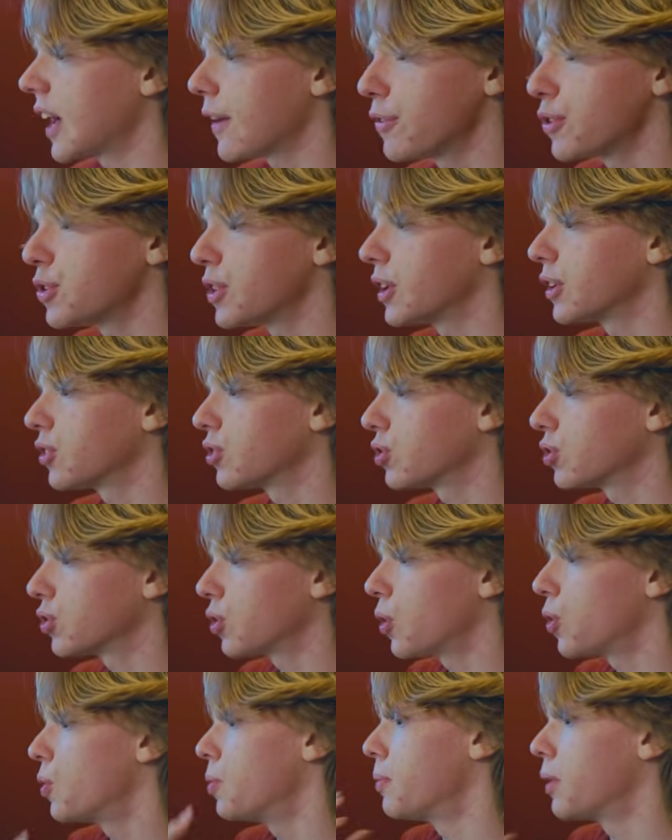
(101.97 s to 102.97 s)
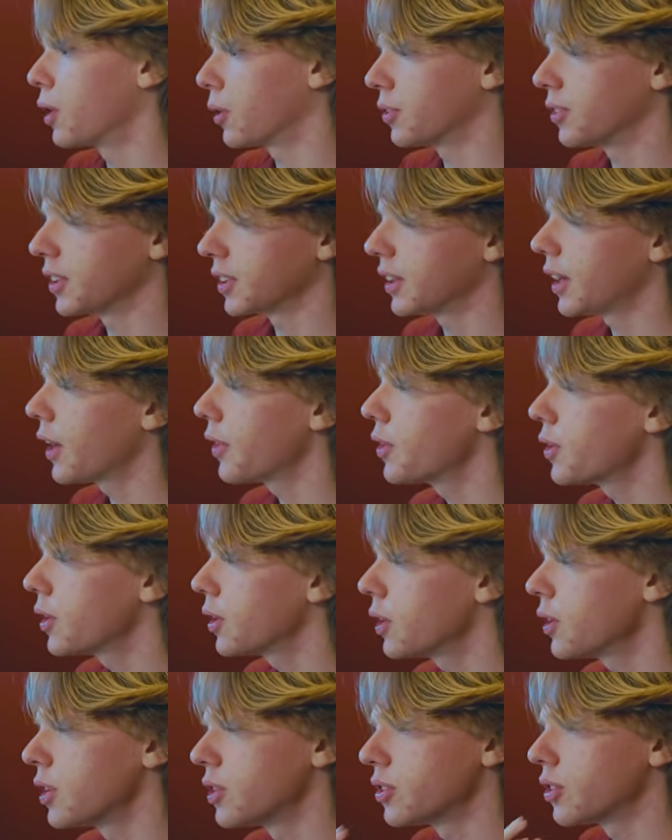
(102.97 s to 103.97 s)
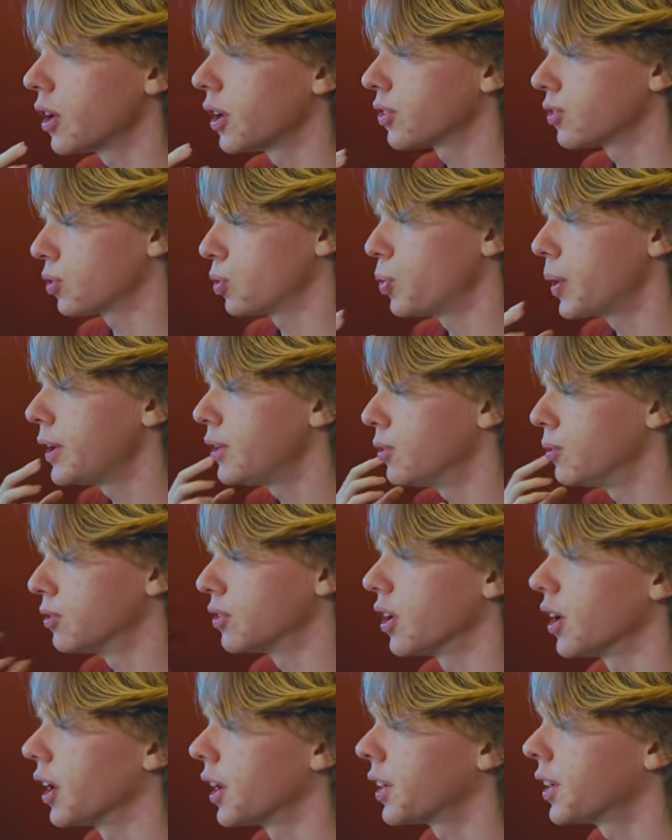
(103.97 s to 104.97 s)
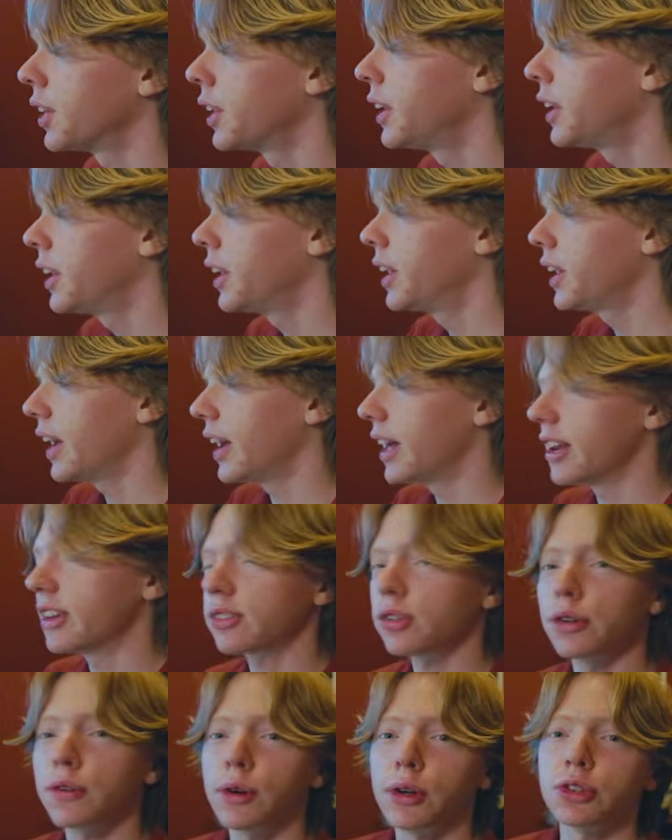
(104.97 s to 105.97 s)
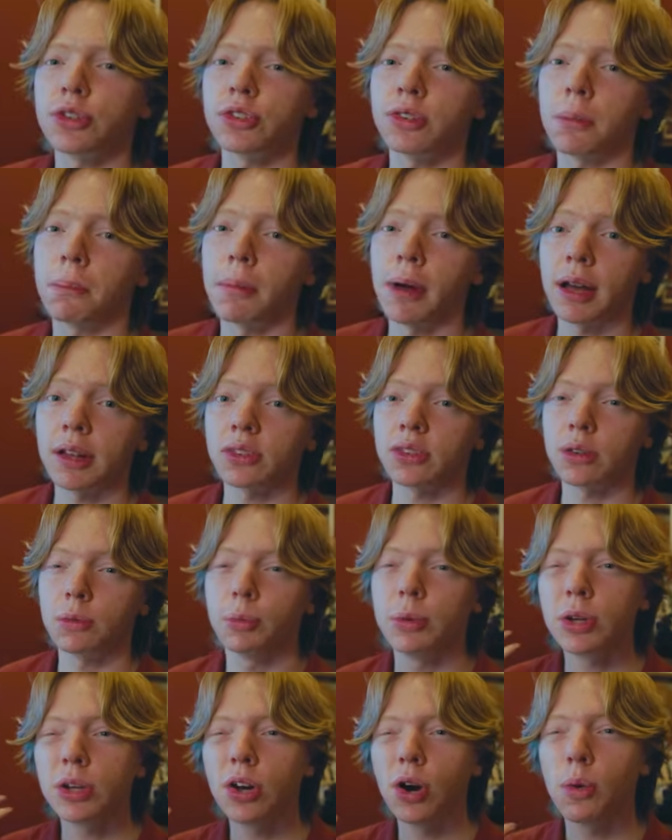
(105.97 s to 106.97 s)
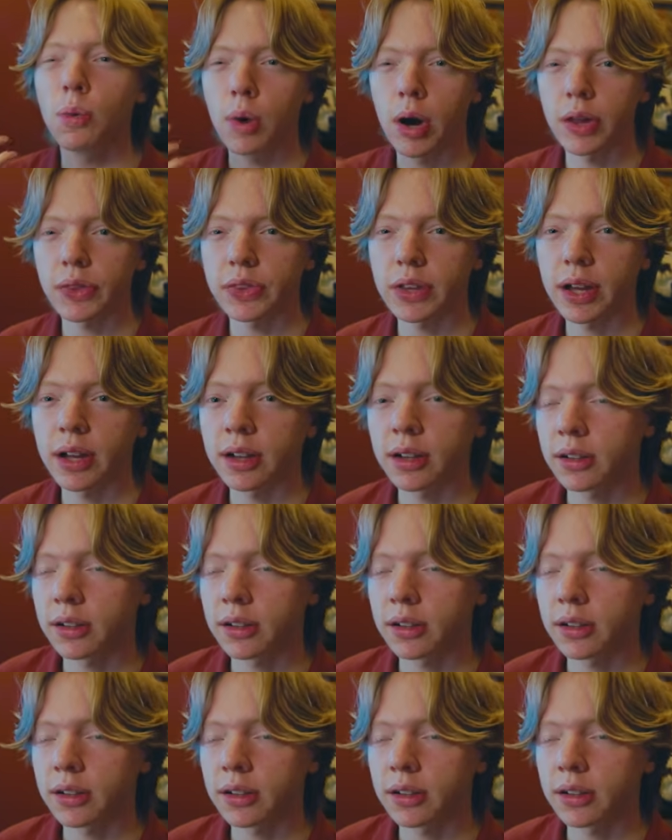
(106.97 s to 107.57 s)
Everything's so muddled together, the darks are way too dark, and it's overall just a mess, and we don't want that.